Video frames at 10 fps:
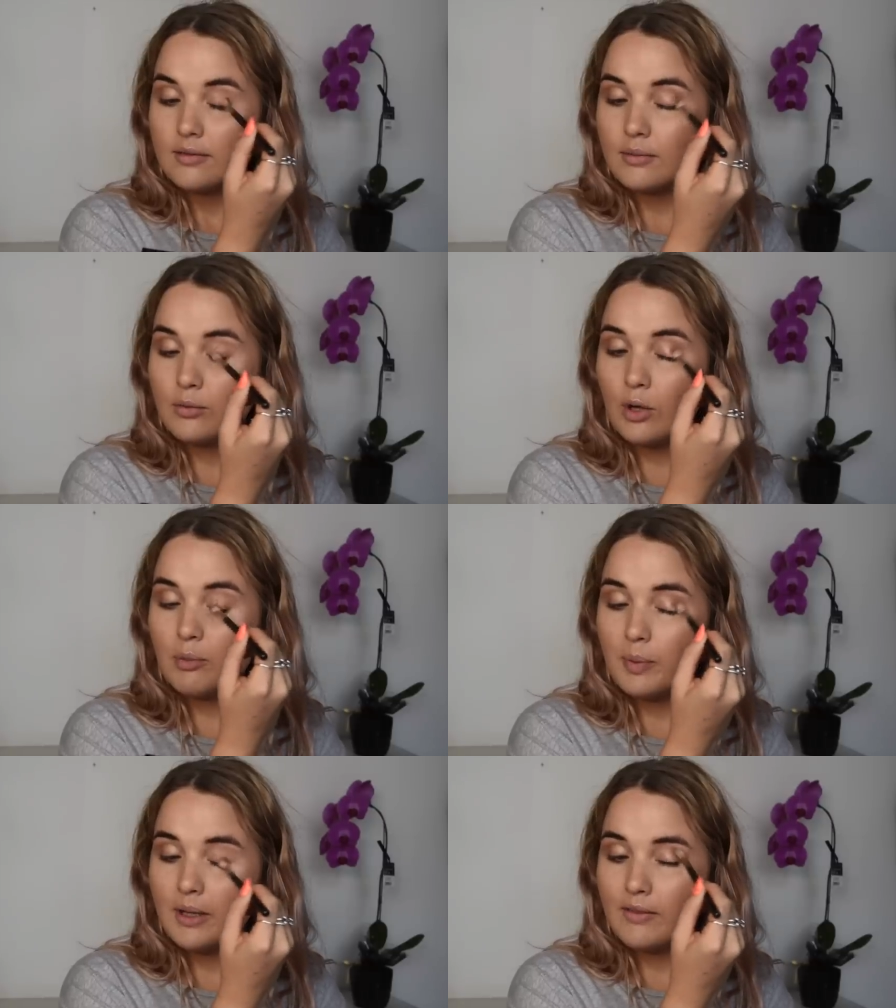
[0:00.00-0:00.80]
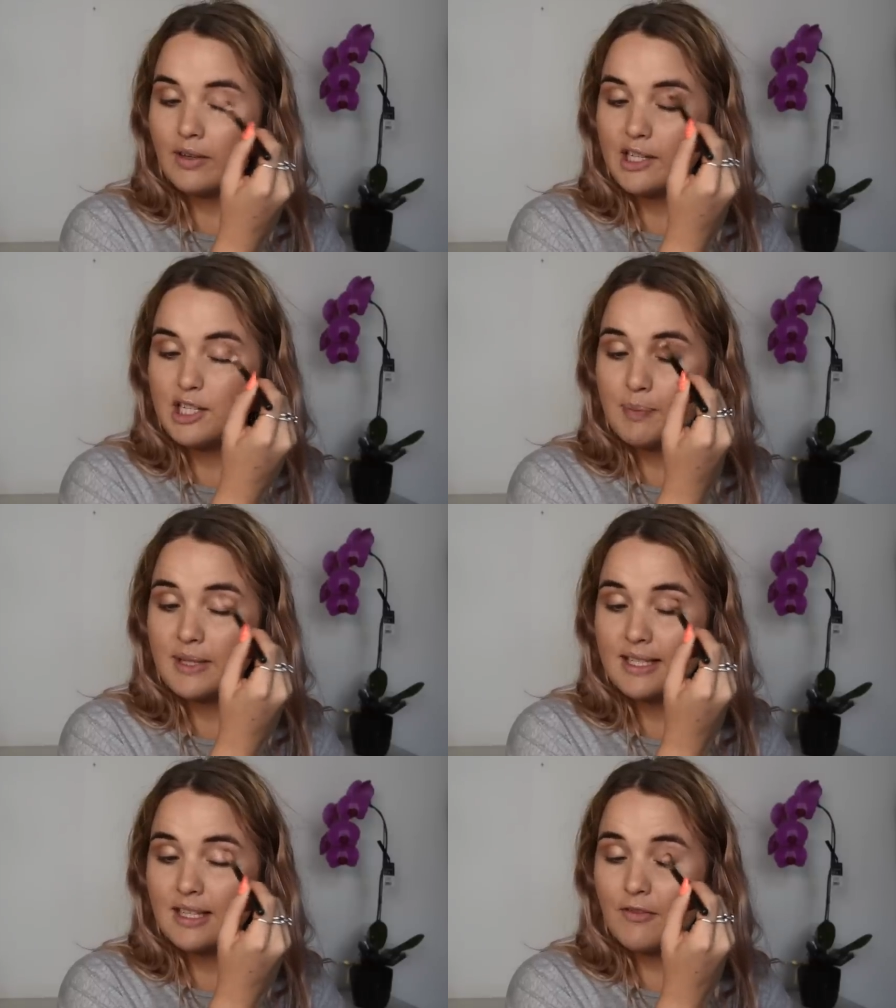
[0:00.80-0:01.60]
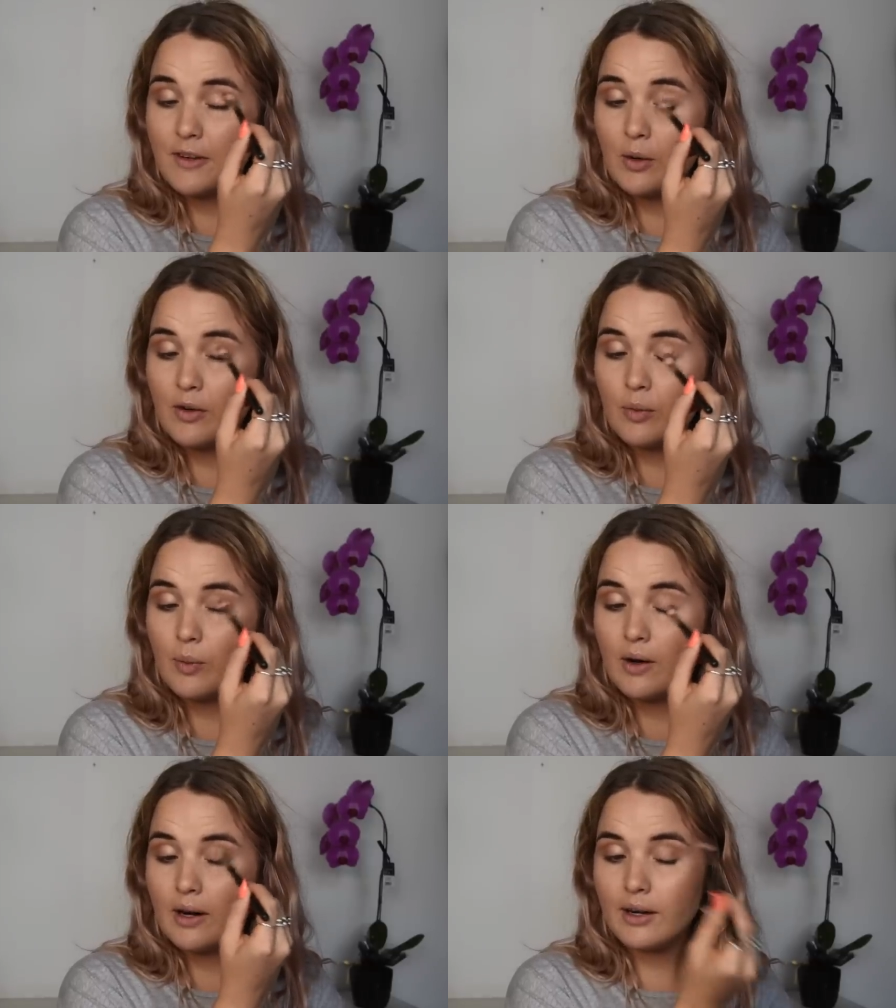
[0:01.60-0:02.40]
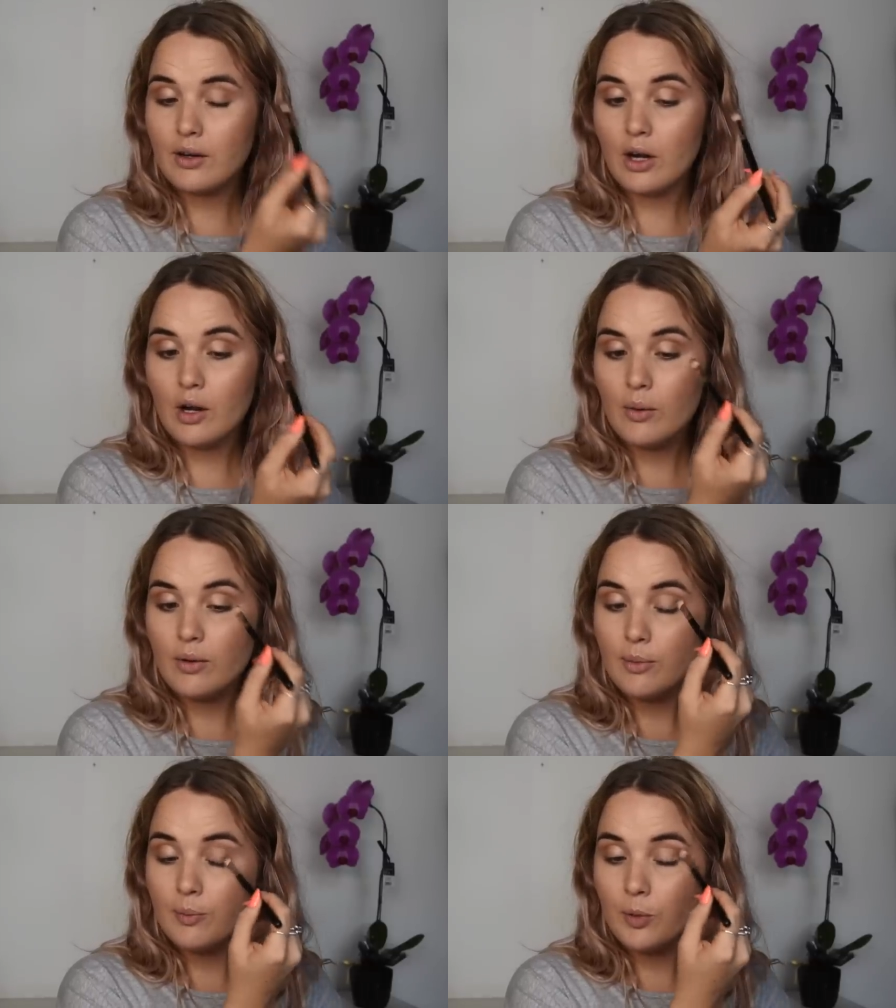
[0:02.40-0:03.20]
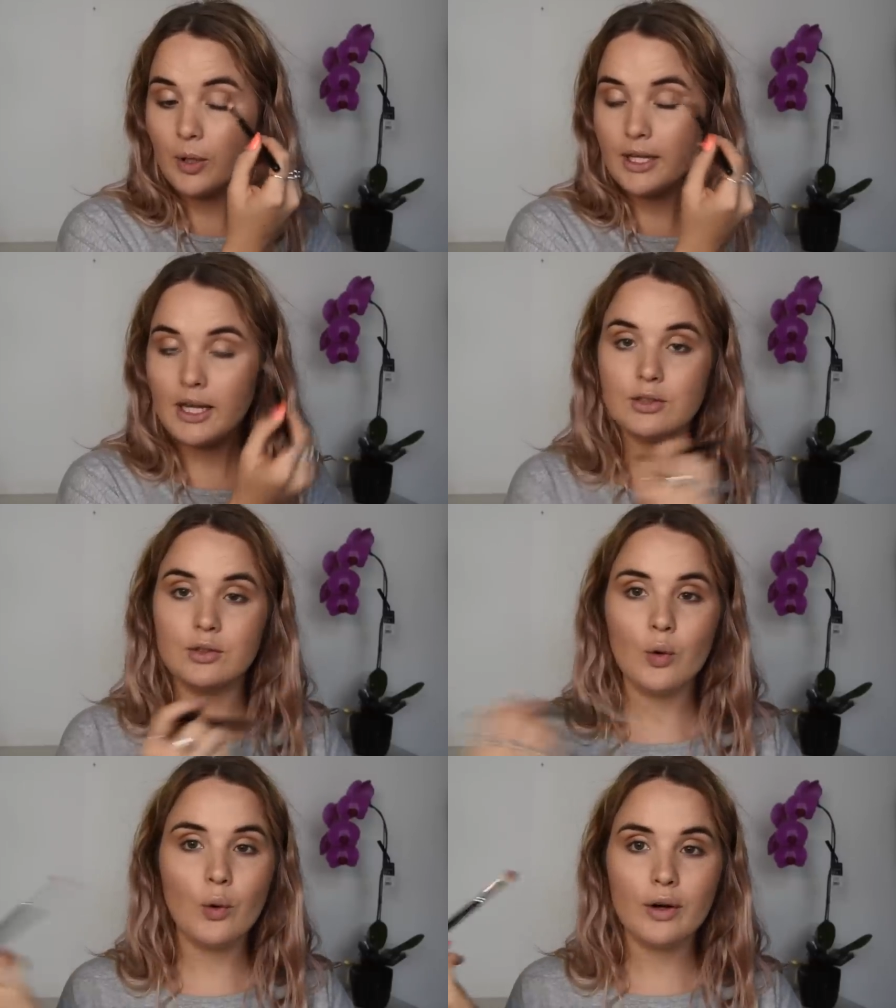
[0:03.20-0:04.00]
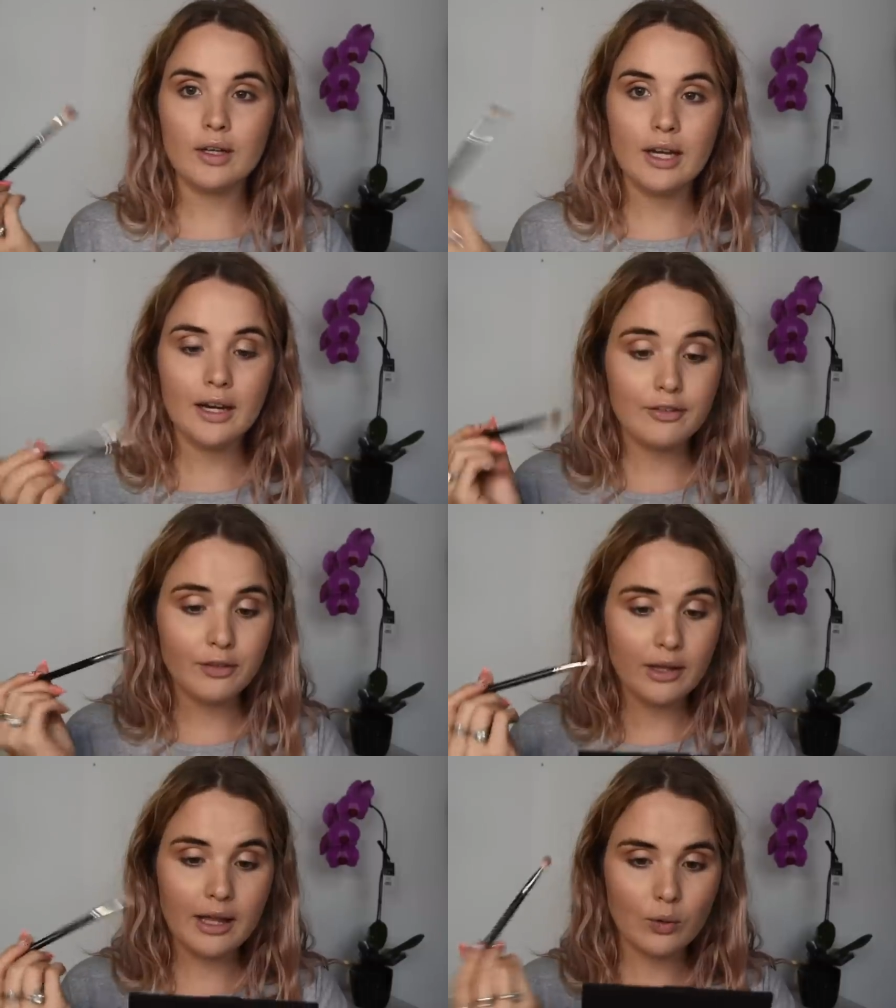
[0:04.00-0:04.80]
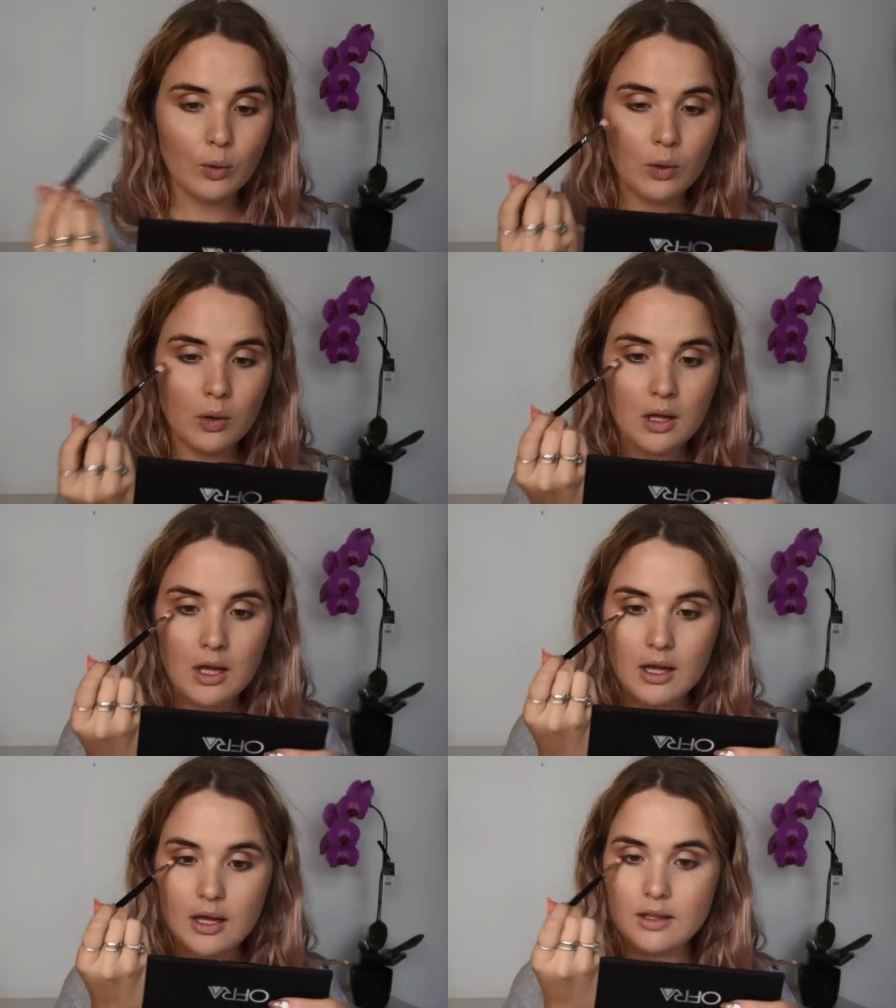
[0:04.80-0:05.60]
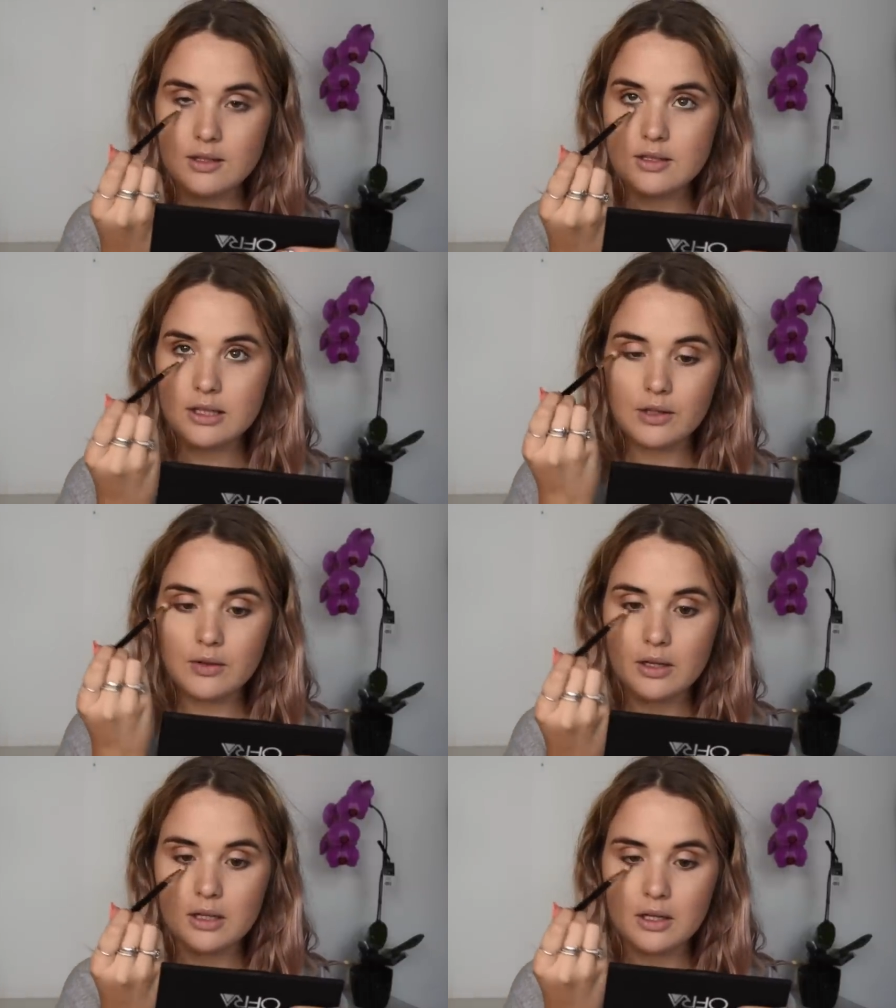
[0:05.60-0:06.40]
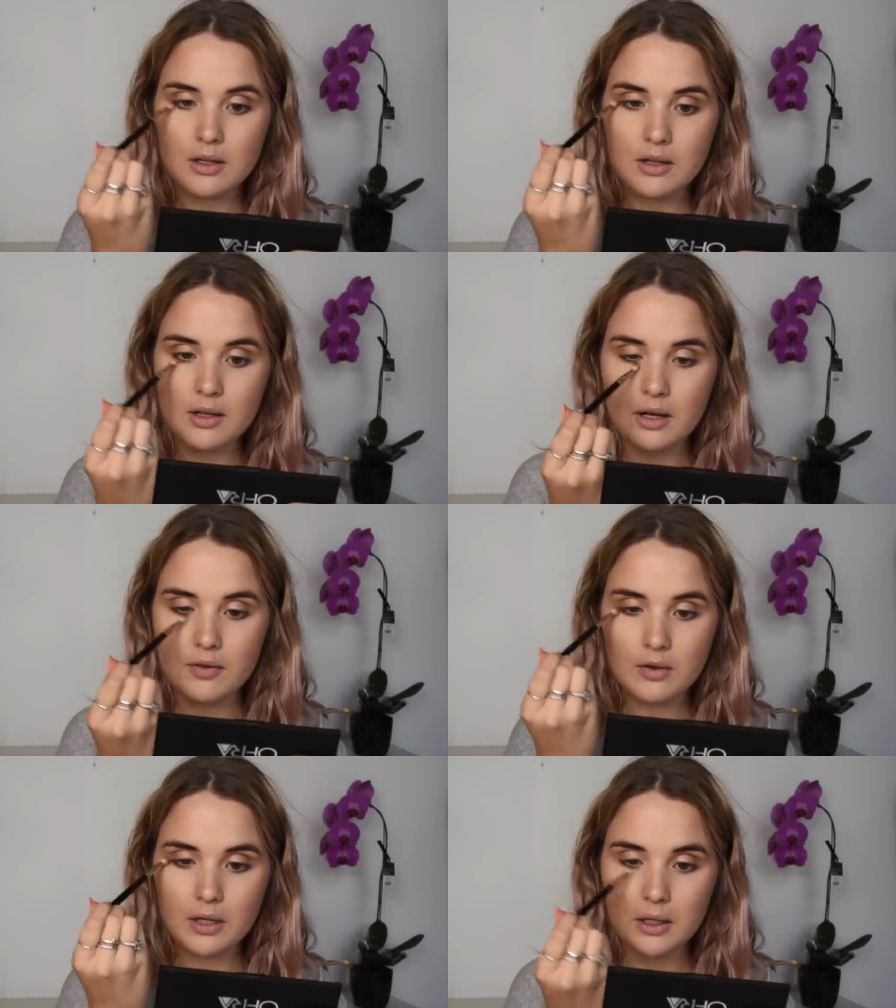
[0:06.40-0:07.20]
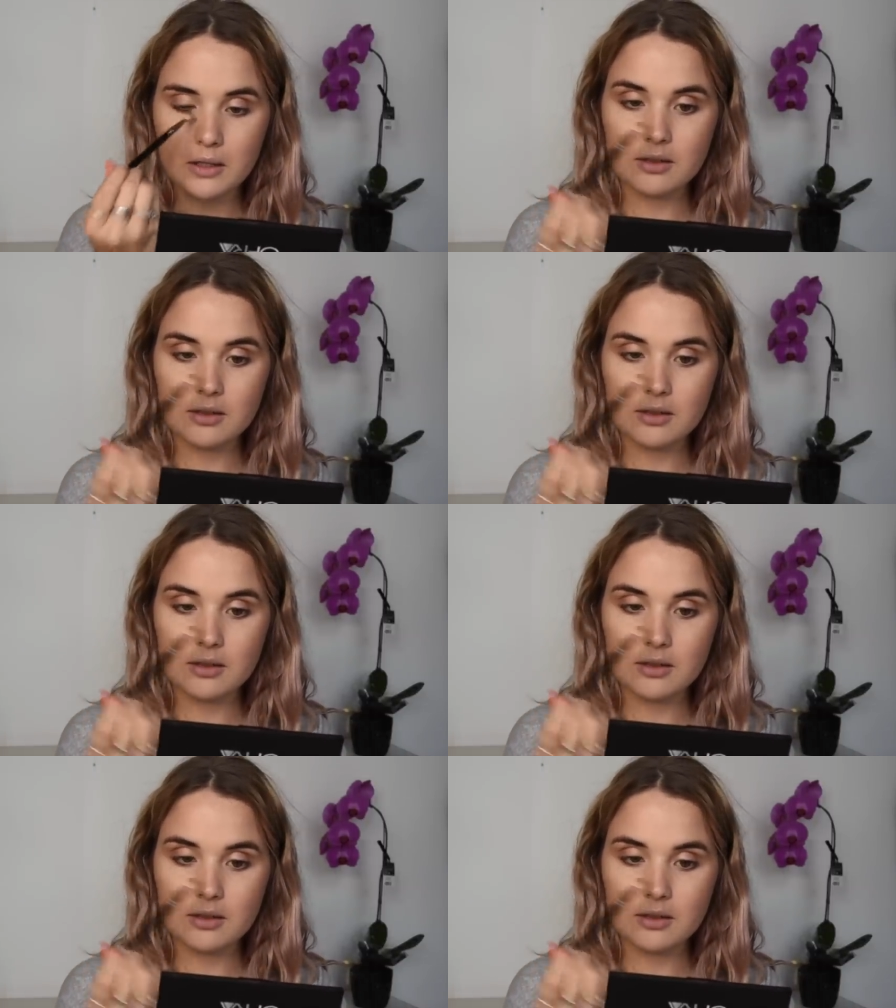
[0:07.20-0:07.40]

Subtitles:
Not being very specific with where I go with the product or careful at all, and then just like run it under the eye for like